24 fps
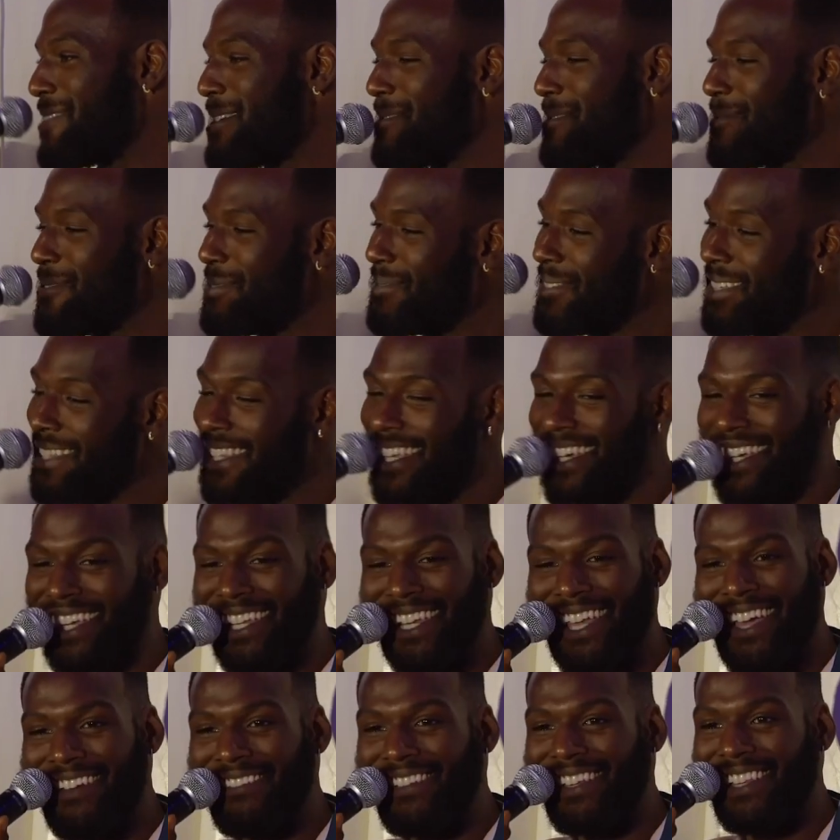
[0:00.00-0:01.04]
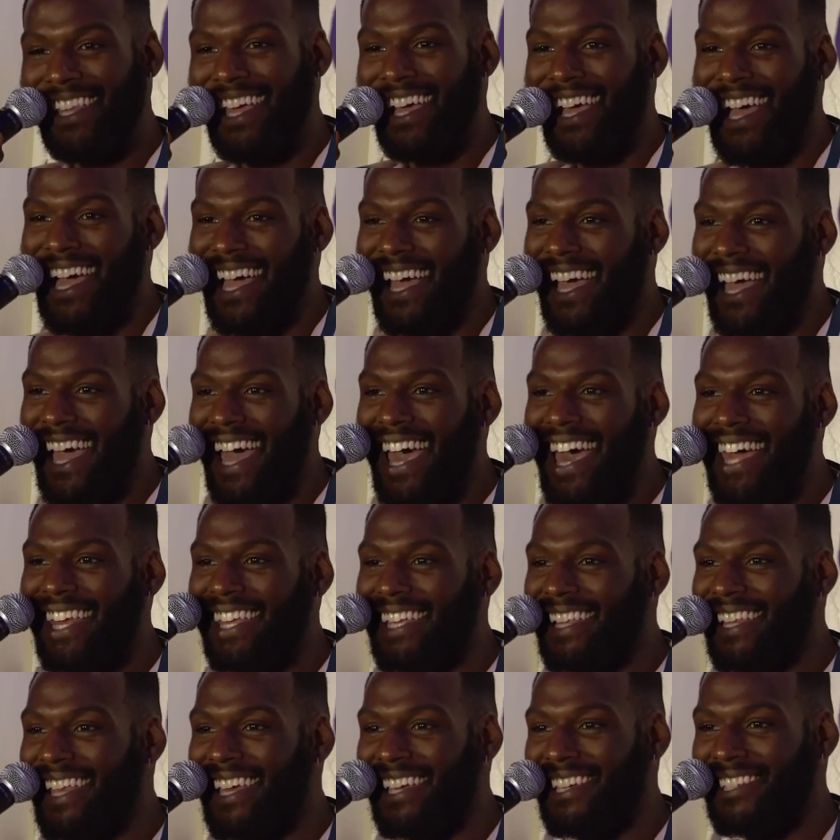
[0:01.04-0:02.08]
people be looking at me like I got
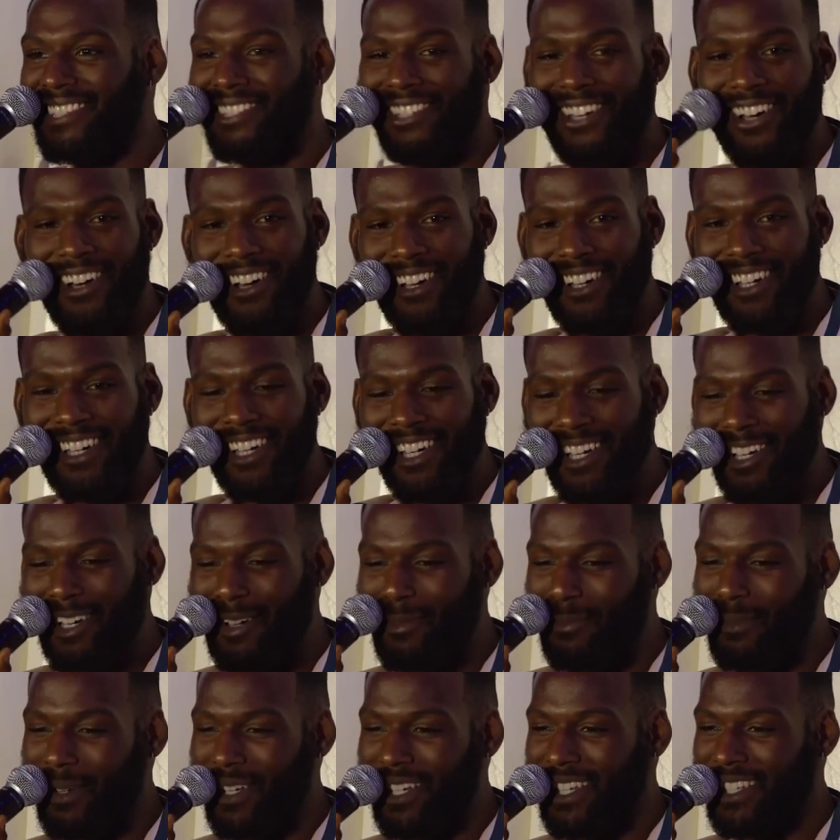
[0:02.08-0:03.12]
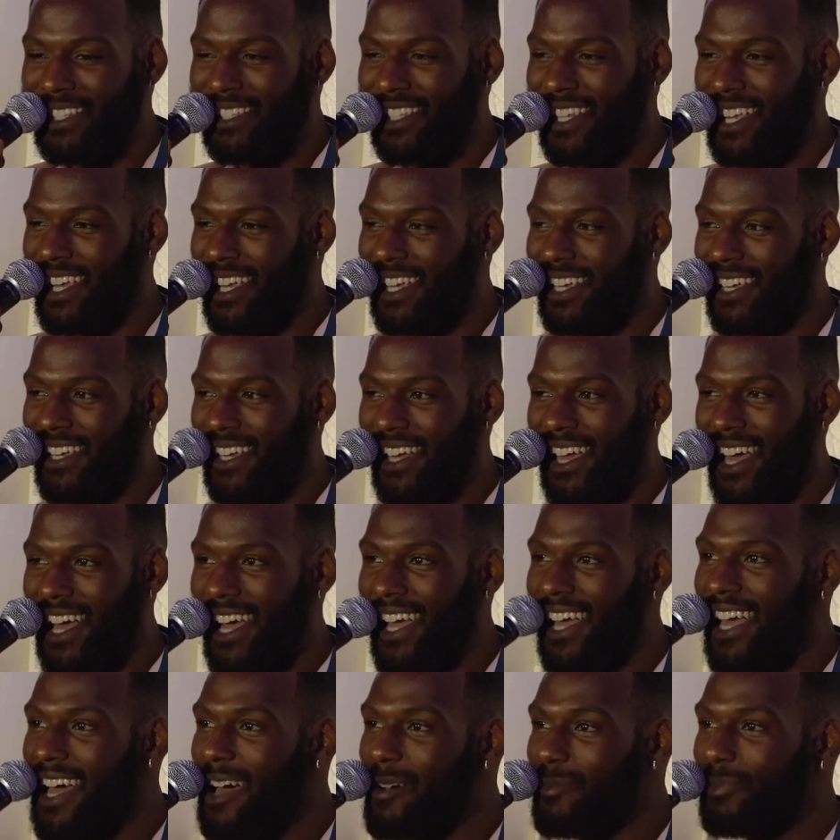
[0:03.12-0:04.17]
it, like it's all good, but it's like,
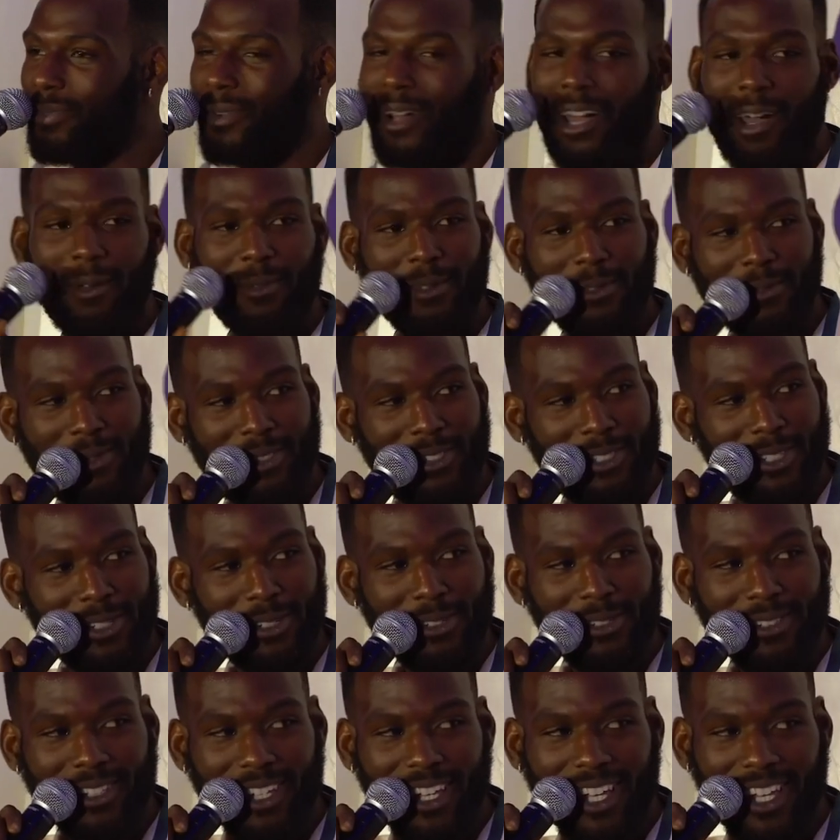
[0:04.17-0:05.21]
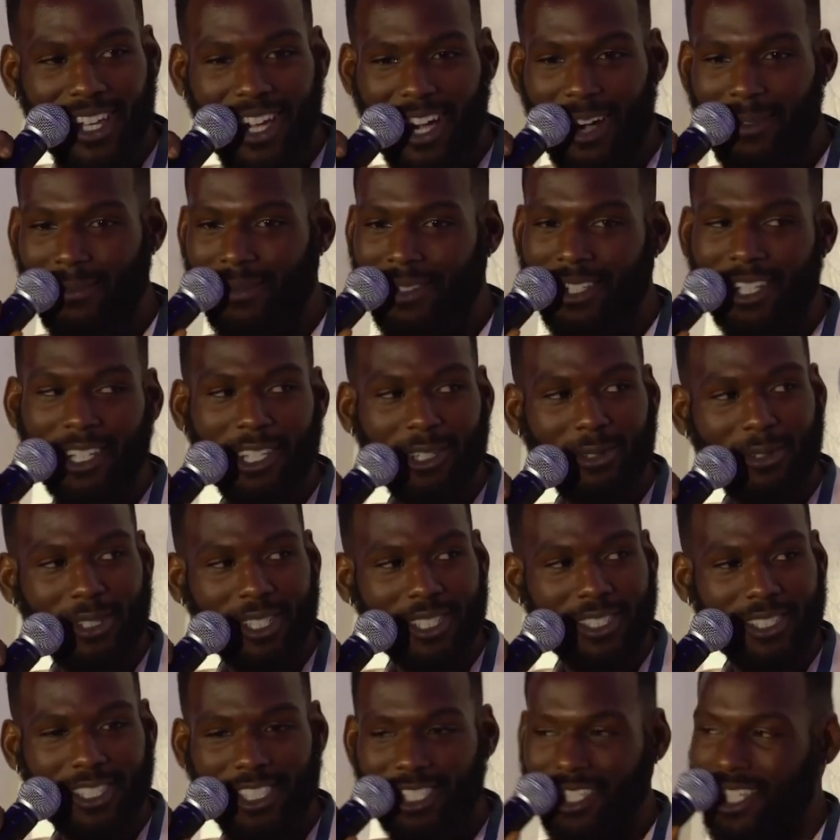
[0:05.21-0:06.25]
I got problems too. Like, I'm dealing
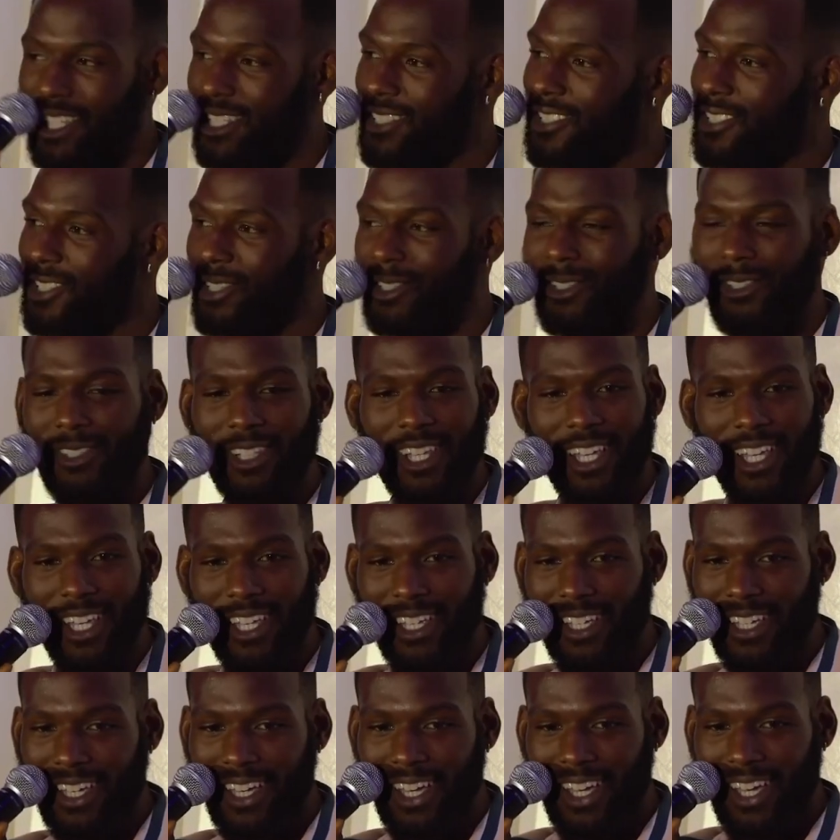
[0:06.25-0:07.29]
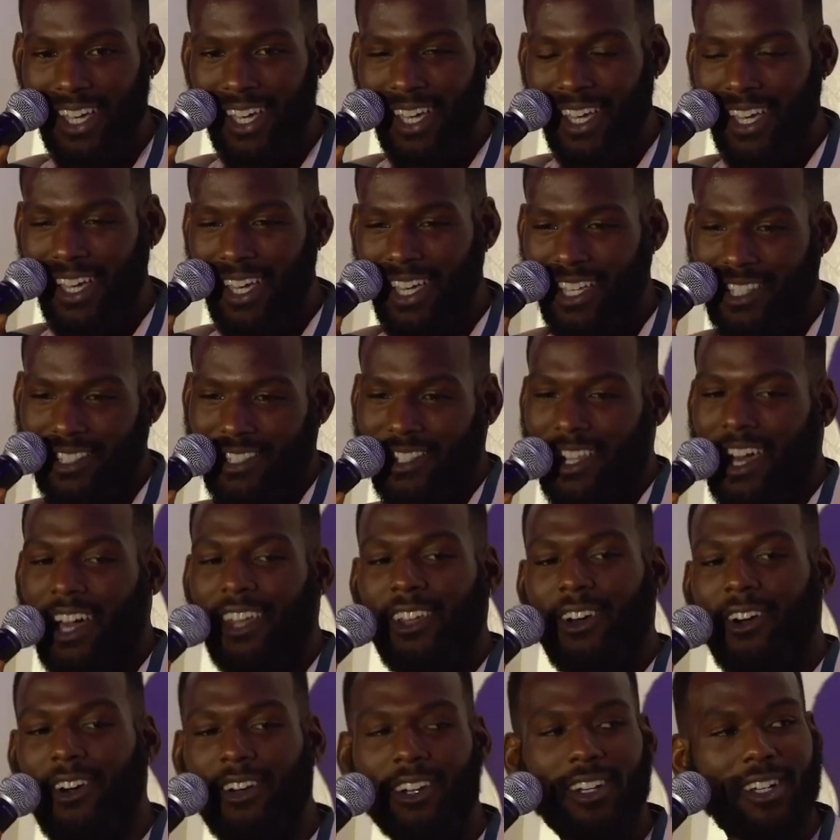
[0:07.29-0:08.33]
with shit too. Like, it's
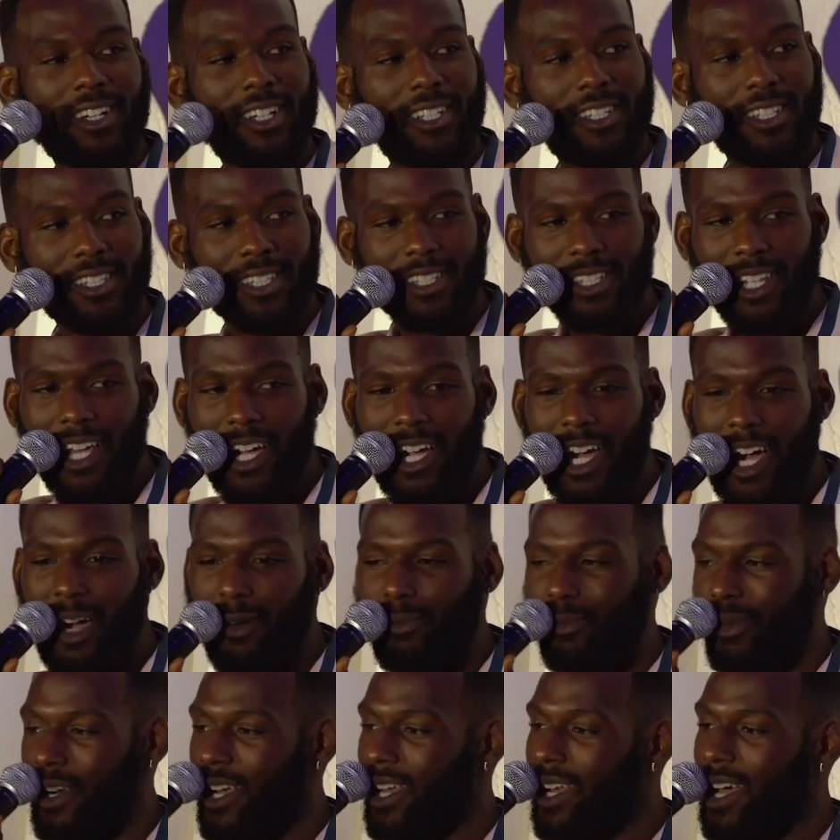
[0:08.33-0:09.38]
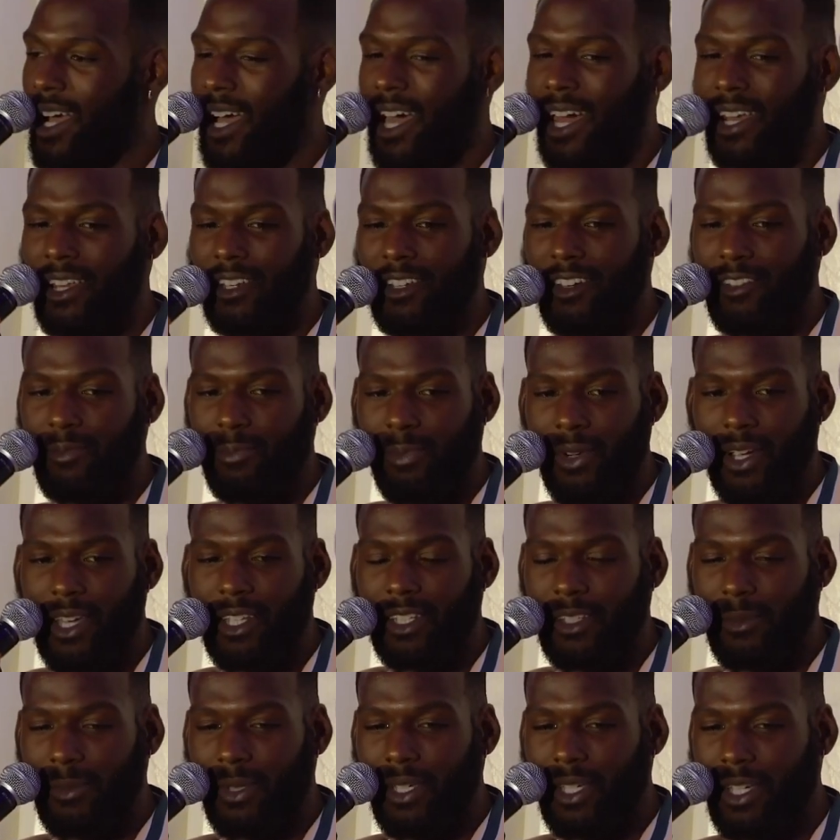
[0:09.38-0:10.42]
not all good just because I got bread. I got enough
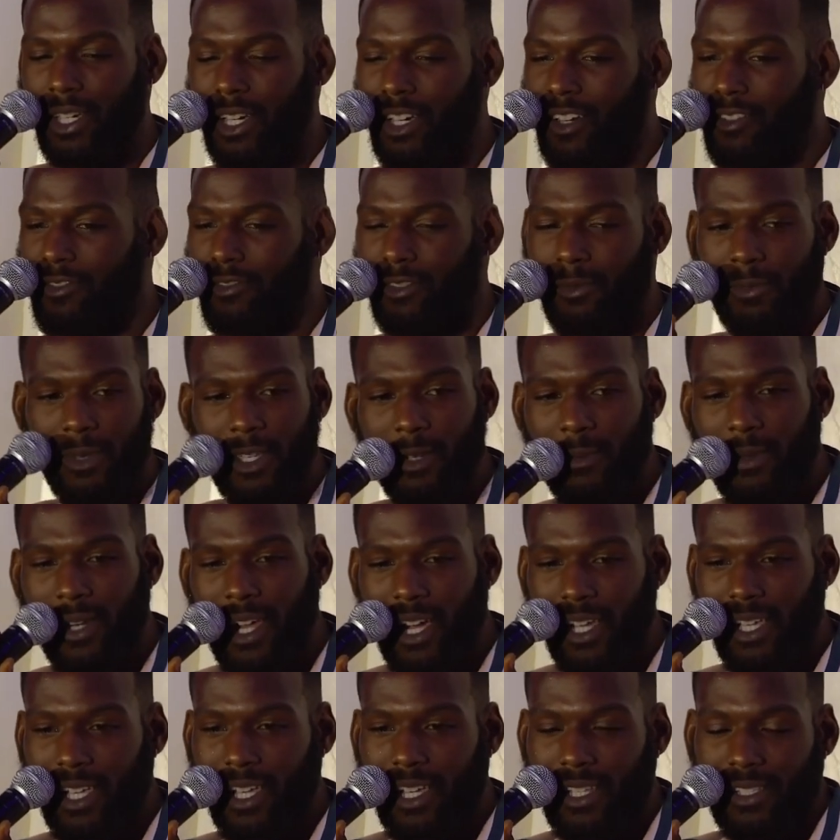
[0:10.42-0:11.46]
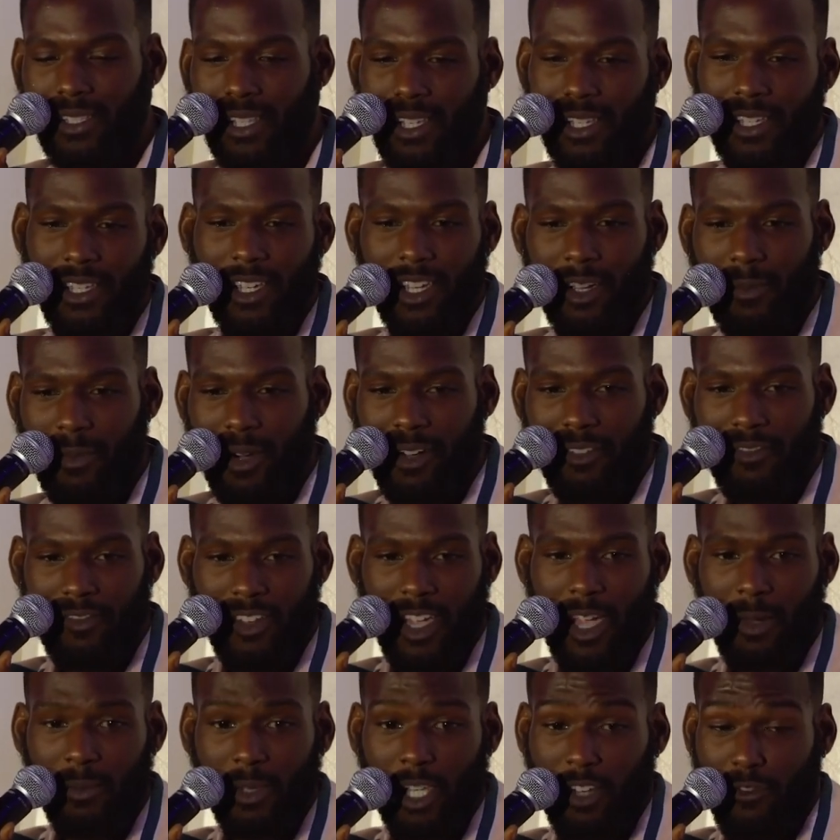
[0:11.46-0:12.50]
bread to be good for me, but I can't take care of my
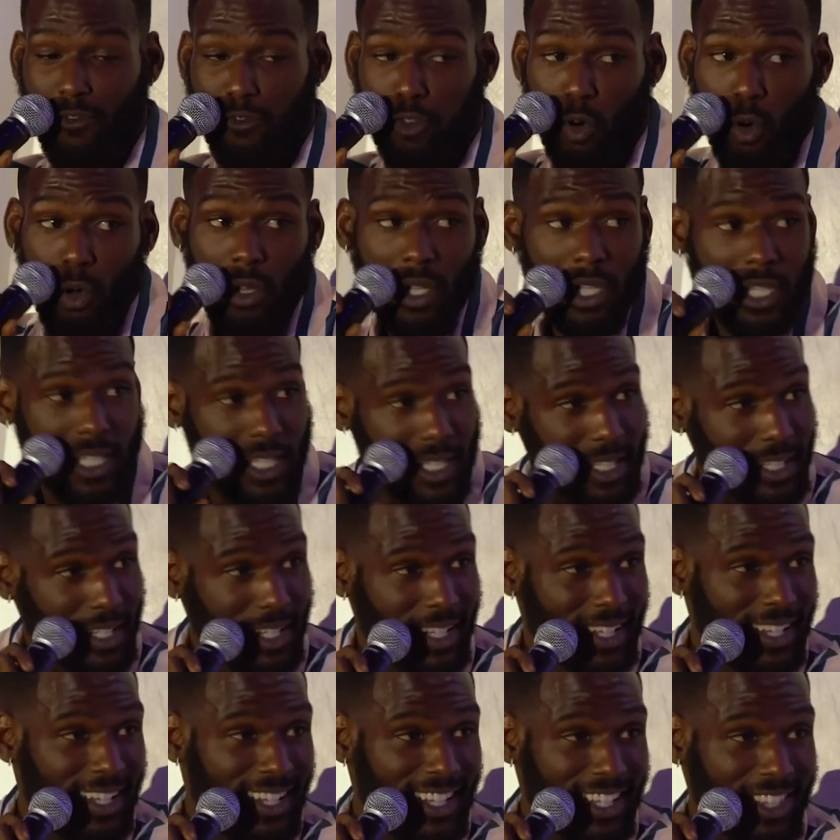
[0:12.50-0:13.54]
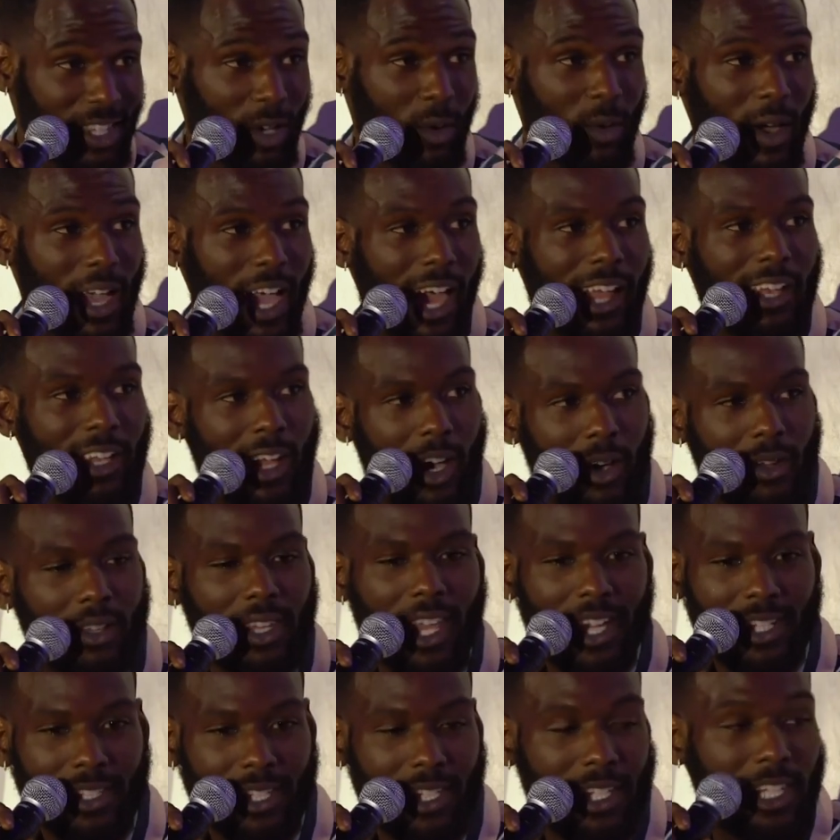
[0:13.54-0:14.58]
family fully. Right. The way I know,
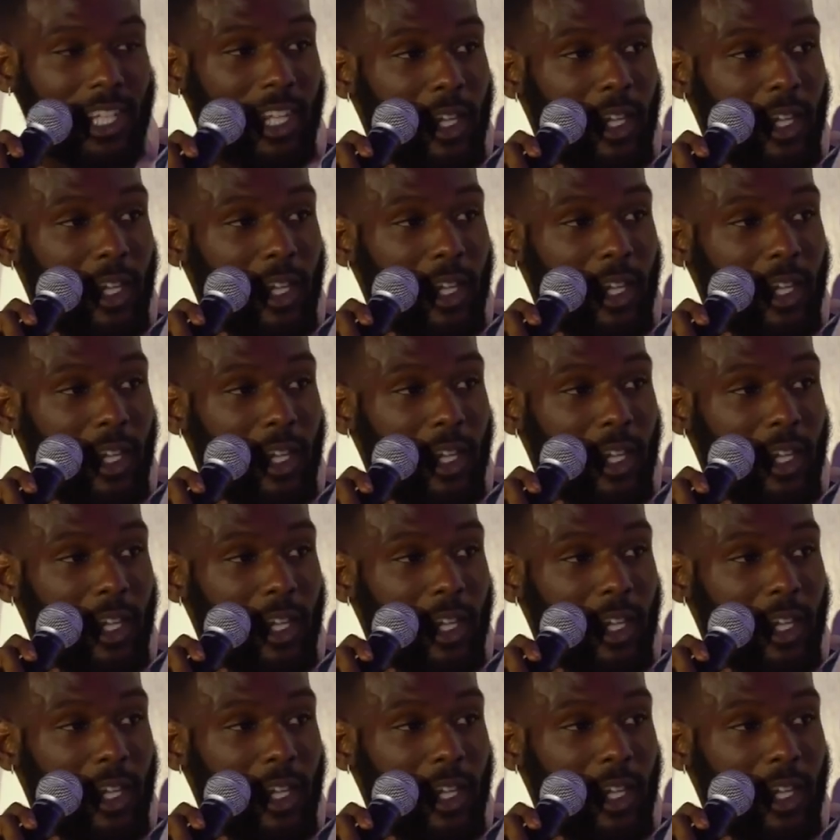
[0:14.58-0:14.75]
like, to